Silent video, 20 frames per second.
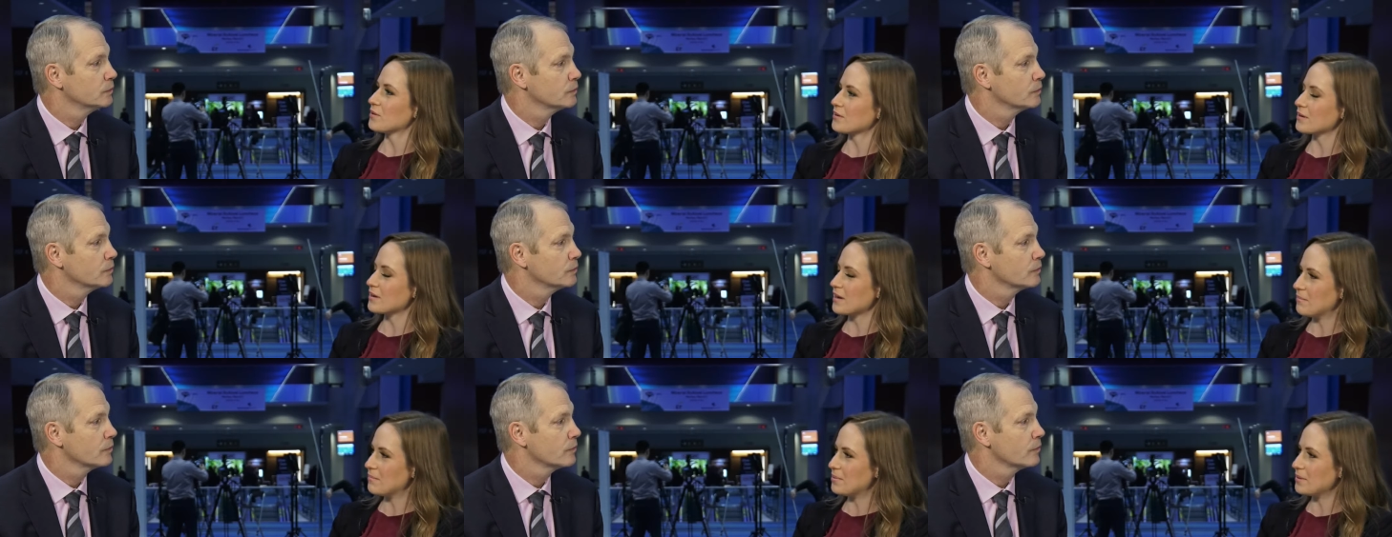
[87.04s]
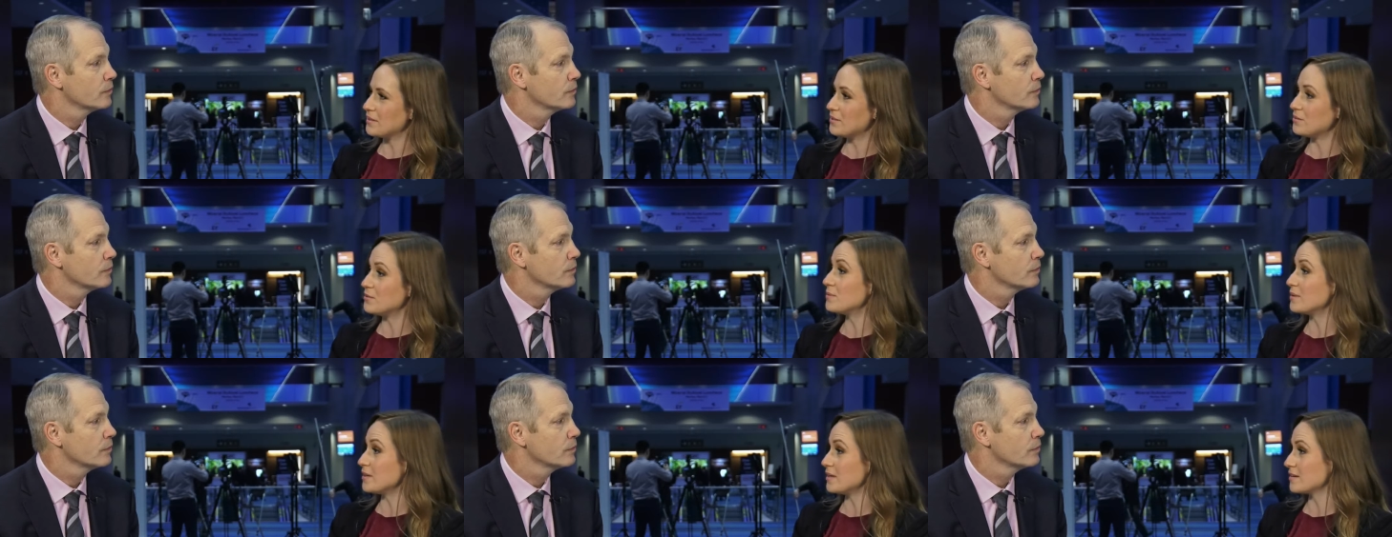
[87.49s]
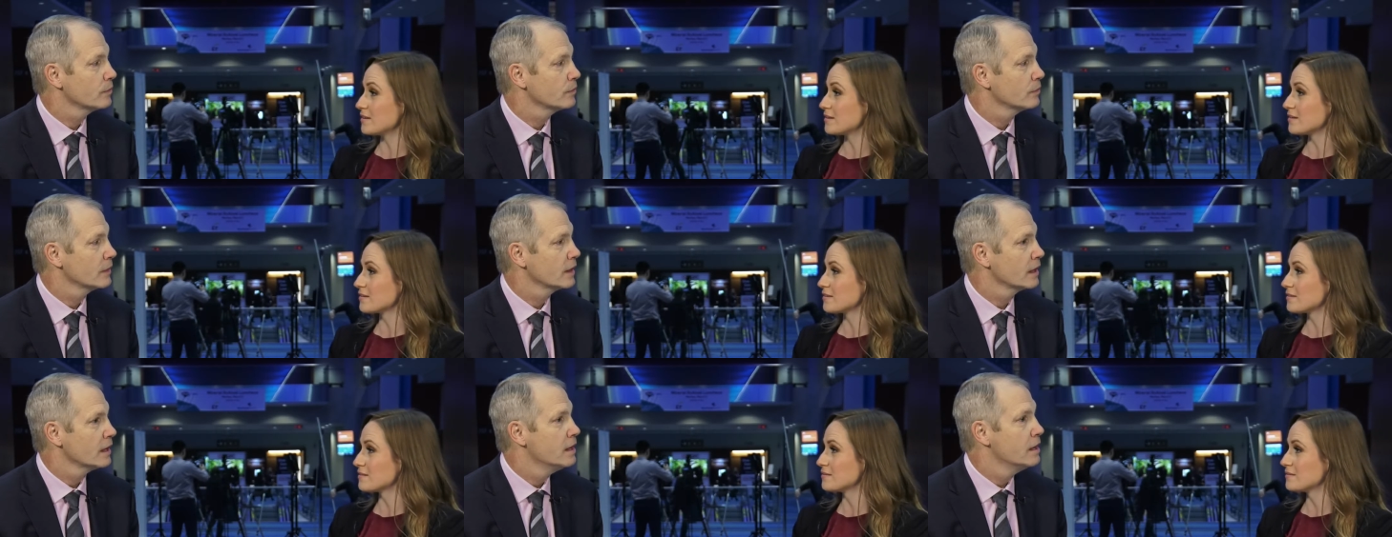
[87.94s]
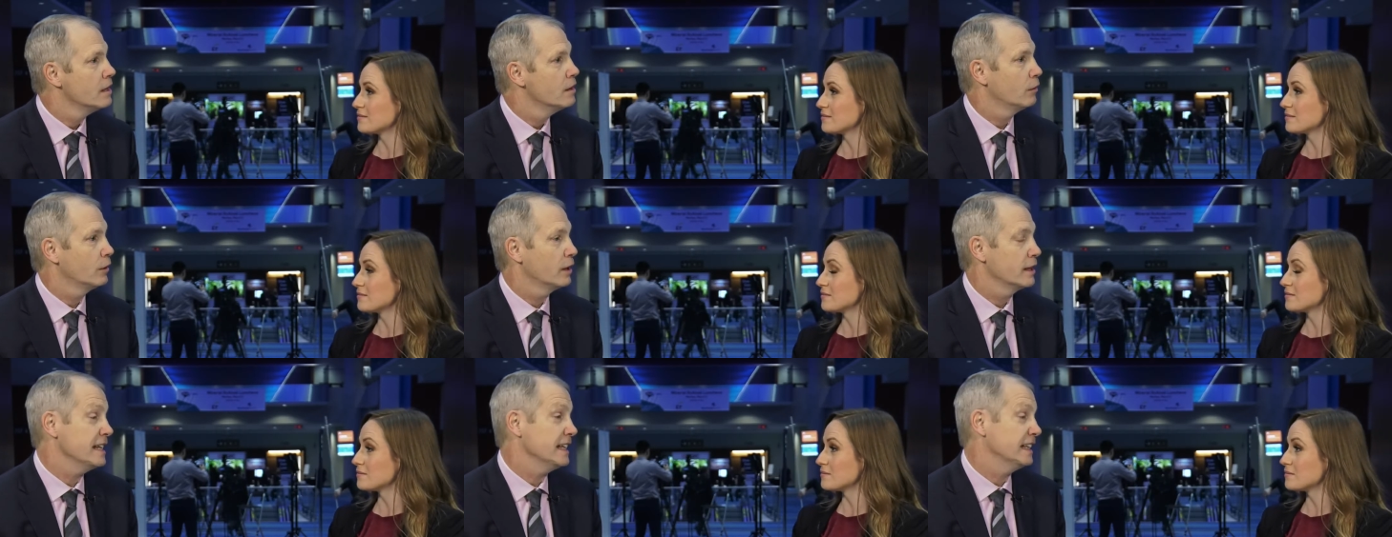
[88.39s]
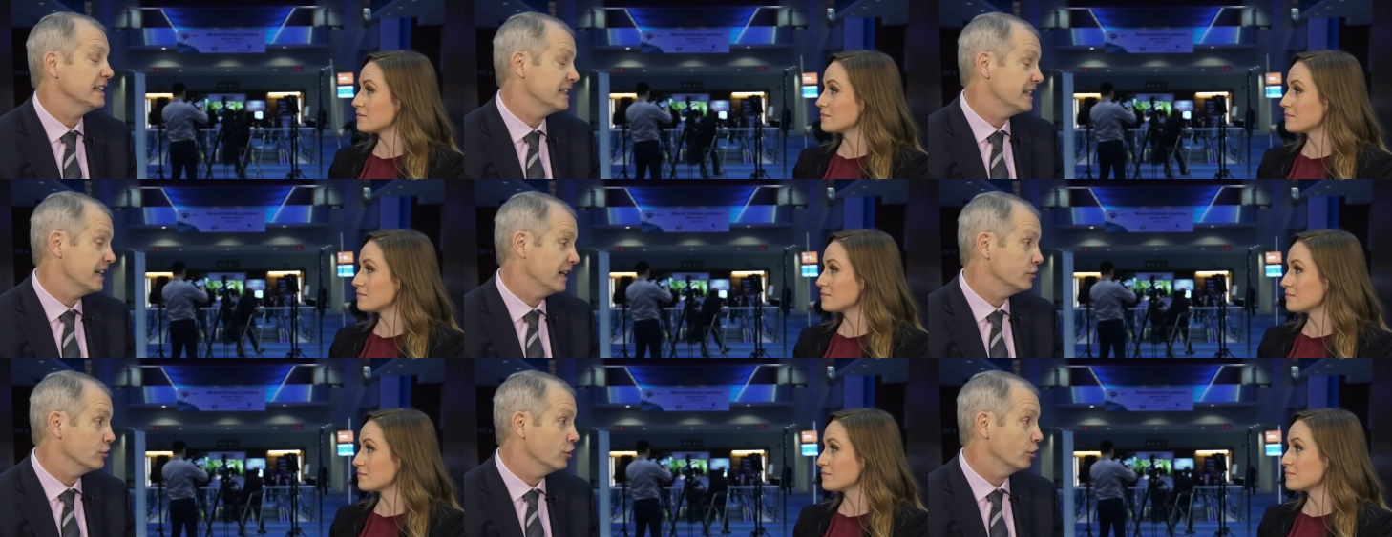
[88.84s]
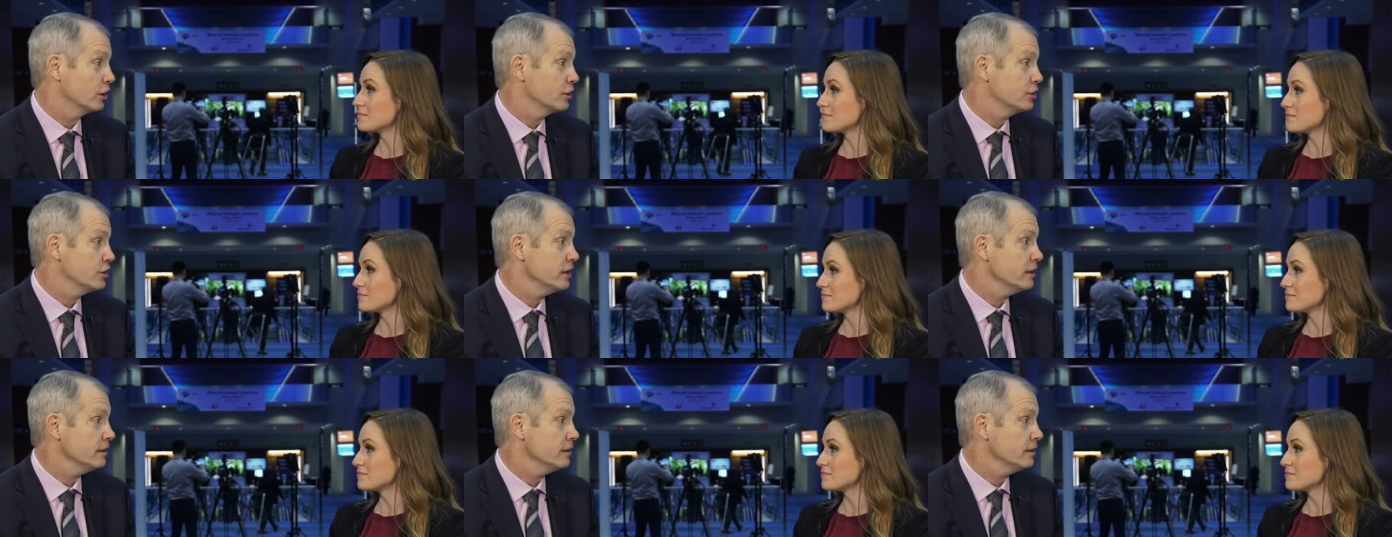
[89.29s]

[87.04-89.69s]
Speaker 1: company unique?
Speaker 2: Well, I think the technology,